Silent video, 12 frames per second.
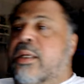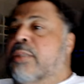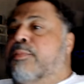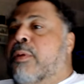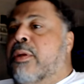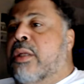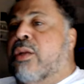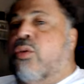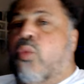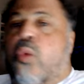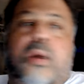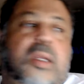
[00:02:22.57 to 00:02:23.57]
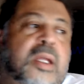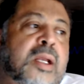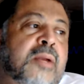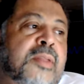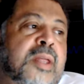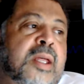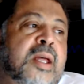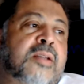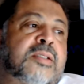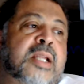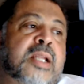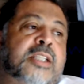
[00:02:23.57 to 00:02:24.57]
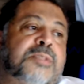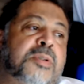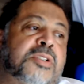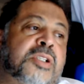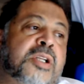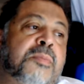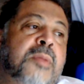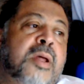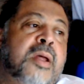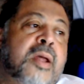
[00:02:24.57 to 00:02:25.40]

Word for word: and he's putting in the work and everything else, and that he's pushing him.